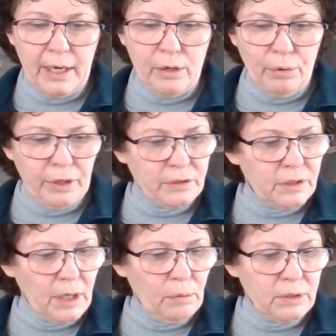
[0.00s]
I know this
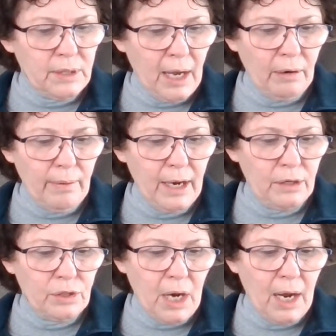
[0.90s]
thing was not arranged